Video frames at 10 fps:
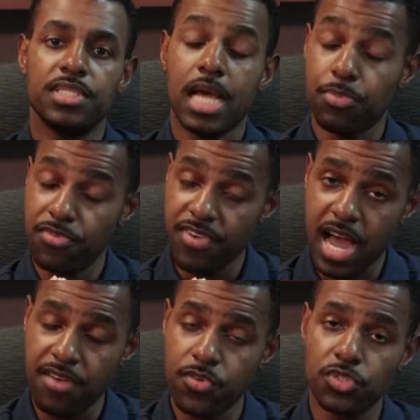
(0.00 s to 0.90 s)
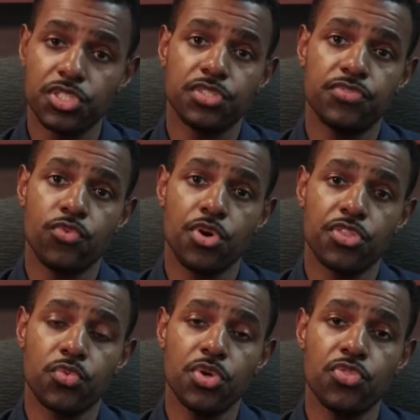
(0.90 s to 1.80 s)
chapter 5, verses
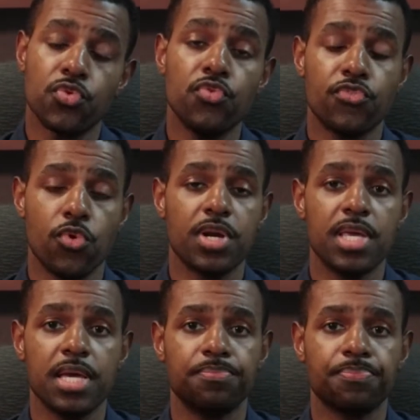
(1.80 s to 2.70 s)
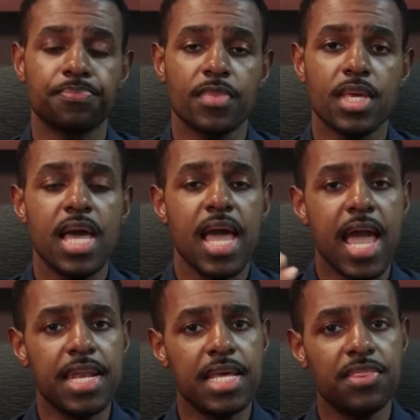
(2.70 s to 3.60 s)
43 through 48.
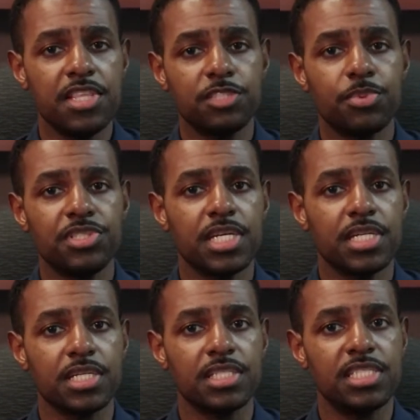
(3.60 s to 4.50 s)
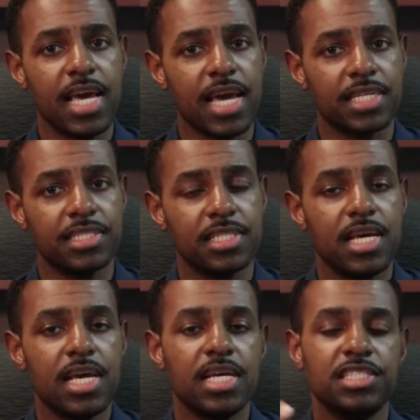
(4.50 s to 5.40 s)
And in this particular text,
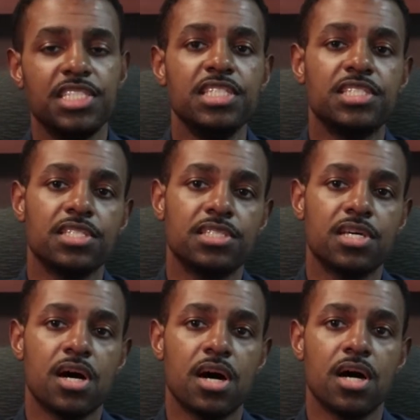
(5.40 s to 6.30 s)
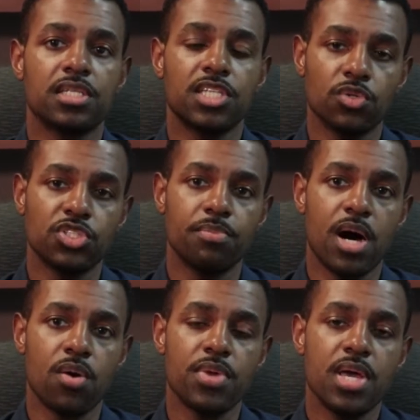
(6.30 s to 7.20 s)
Jesus talks
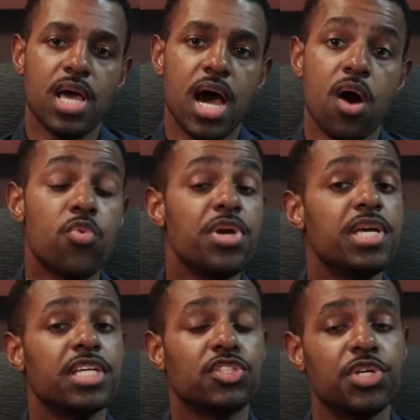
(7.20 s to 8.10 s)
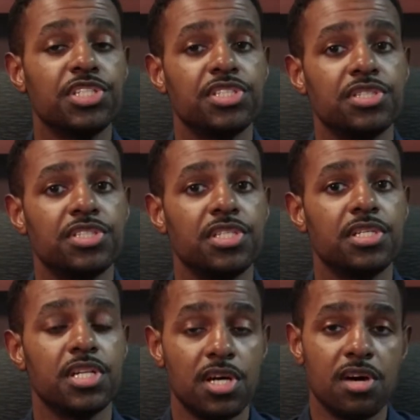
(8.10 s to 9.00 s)
about how we as Christians
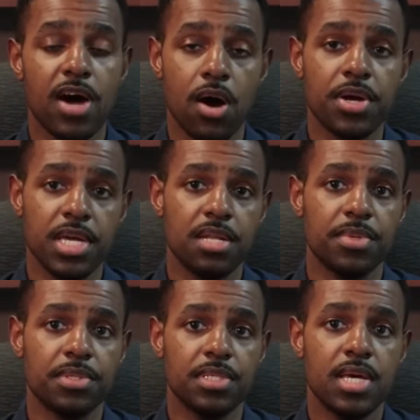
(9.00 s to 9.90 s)
should love our enemy.